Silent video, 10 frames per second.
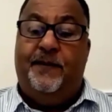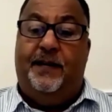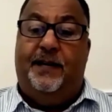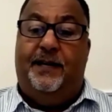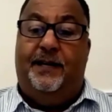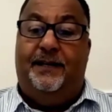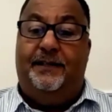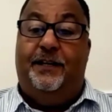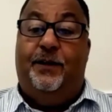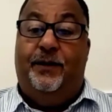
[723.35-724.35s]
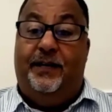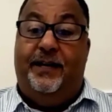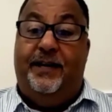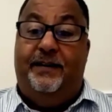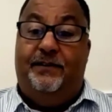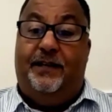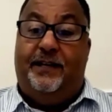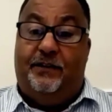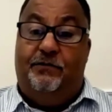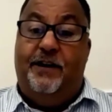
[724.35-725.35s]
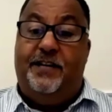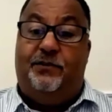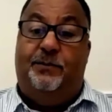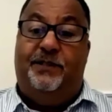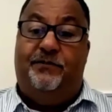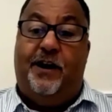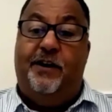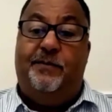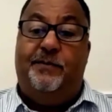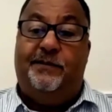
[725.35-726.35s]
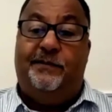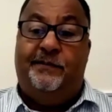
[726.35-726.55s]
in like a restroom environment.